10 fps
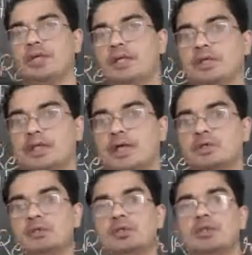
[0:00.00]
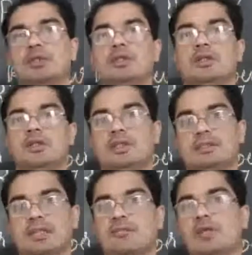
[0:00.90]
to take it out. It
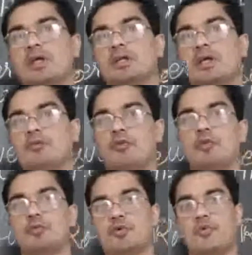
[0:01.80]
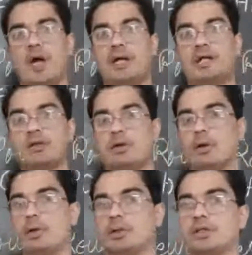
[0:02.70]
is coming in the form of iron
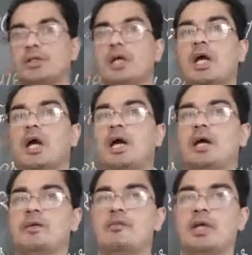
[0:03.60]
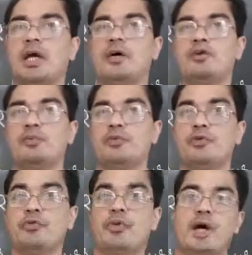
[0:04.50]
ore, and we have to
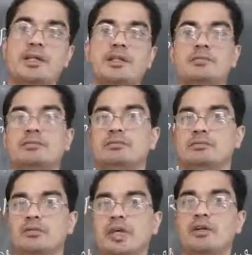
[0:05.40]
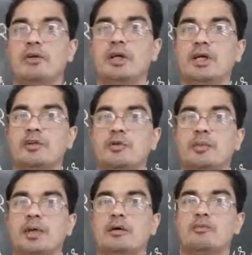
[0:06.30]
purify them. Then only it
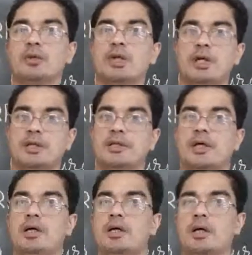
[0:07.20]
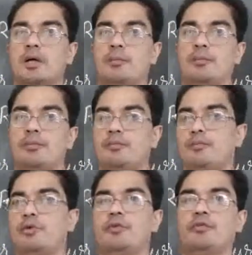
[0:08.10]
will become the
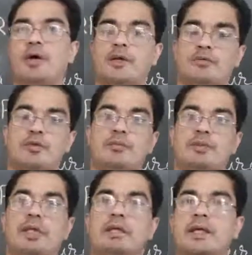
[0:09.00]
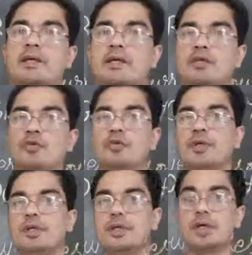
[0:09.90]
purified form. Till then it will
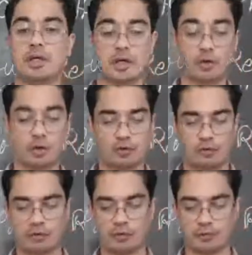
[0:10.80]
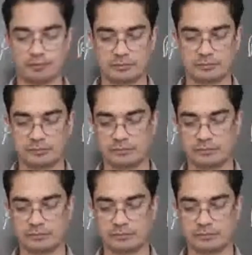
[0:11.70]
be in the raw form.